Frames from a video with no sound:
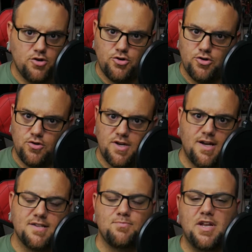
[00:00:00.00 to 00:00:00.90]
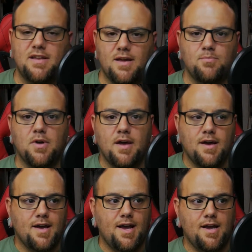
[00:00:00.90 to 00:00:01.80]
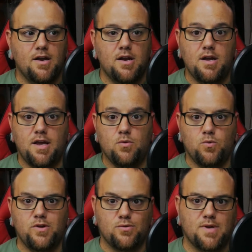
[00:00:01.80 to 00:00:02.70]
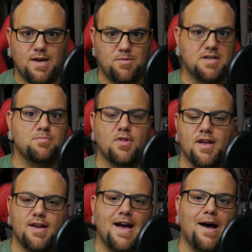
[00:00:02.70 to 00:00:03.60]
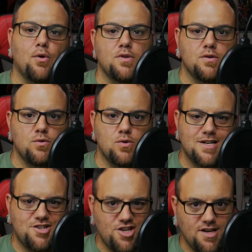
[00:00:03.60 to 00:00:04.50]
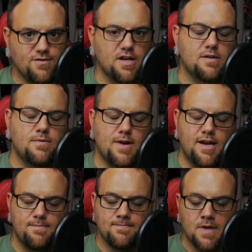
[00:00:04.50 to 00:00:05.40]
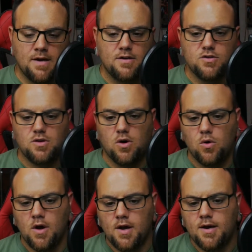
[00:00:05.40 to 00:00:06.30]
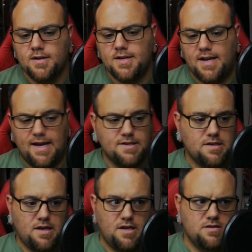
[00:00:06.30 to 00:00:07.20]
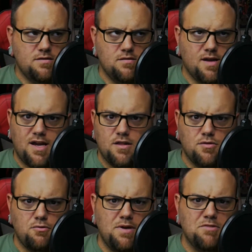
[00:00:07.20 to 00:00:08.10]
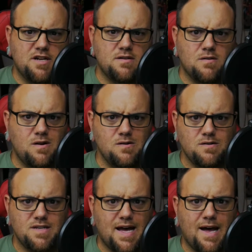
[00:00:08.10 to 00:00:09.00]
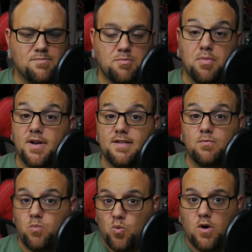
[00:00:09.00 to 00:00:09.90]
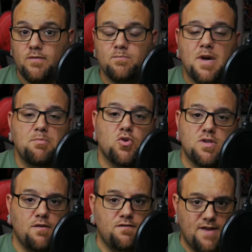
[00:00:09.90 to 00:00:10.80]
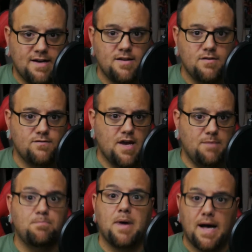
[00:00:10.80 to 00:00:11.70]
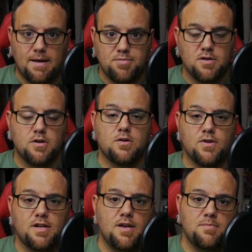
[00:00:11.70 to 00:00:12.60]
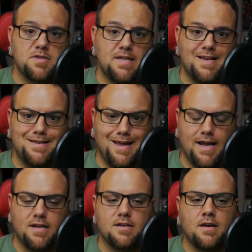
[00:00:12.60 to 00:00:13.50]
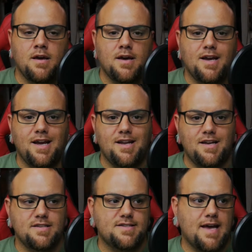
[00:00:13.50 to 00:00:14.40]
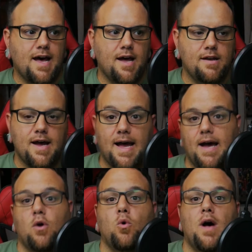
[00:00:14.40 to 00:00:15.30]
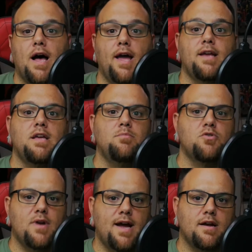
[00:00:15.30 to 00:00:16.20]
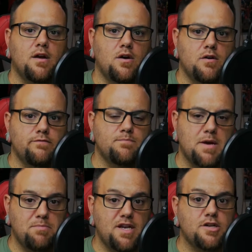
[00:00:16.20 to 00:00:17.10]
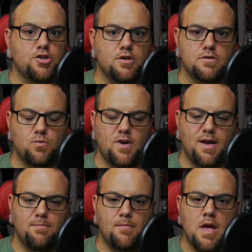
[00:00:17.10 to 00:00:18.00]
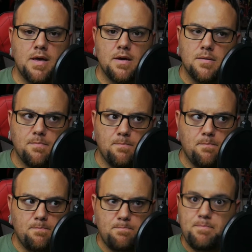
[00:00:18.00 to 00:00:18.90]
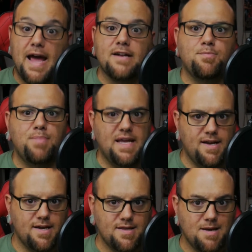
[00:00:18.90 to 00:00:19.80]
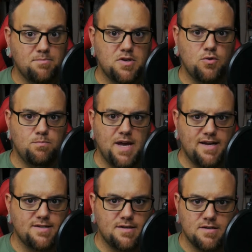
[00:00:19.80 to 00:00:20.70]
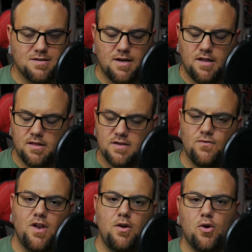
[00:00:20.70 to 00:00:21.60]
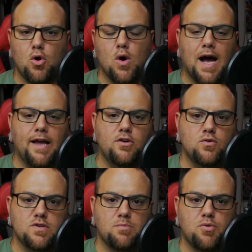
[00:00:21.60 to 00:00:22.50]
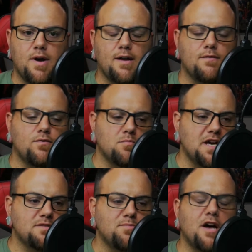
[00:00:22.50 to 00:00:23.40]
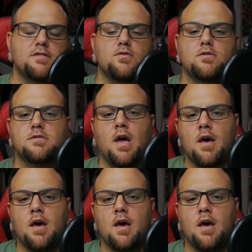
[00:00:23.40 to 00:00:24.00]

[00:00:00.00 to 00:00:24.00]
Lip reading: show you guys my tip, and in real time explain how to achieve it, right? So today's is like 3 minutes long tops, but it's one of my most effective and popular quick tips to date. It is on how I keep track of my miniatures when I'm batch pinning them to bases. In this video, I use a product from my sponsors,